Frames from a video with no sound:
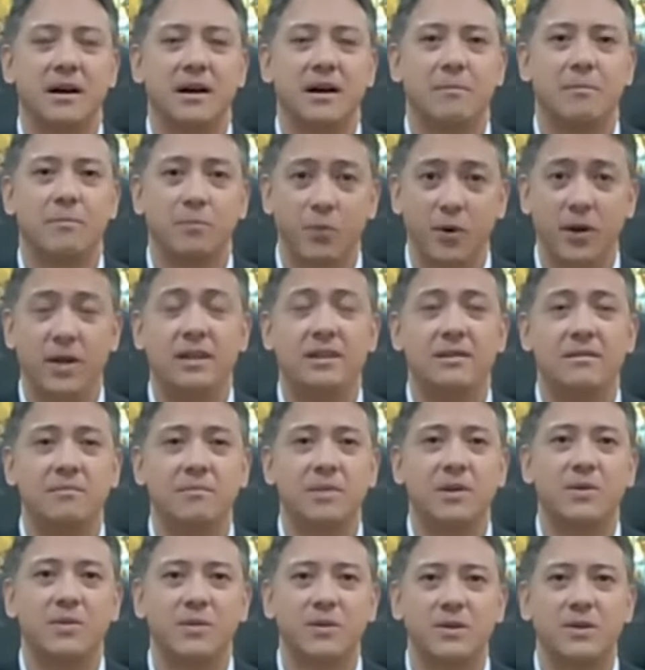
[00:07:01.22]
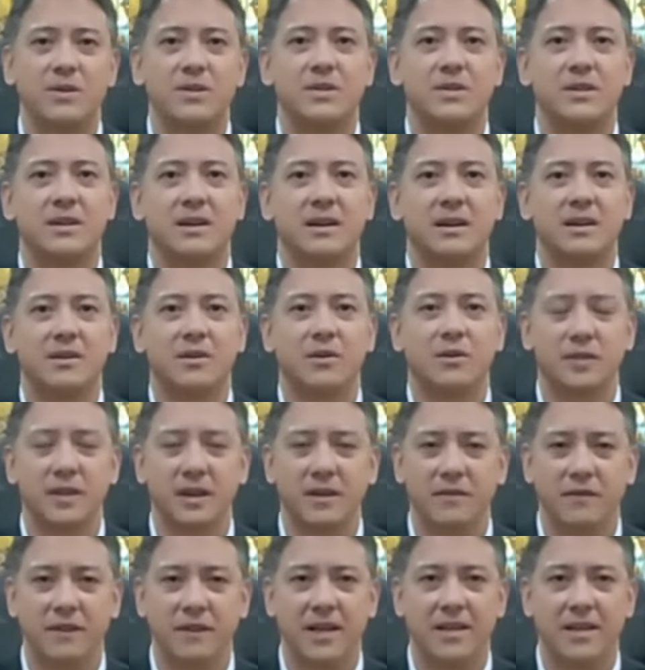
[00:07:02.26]
point because of the
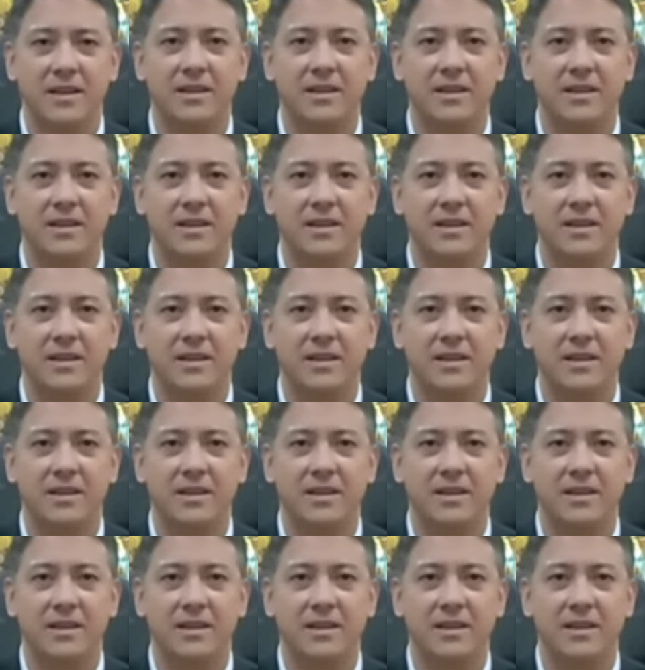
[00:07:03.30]
effect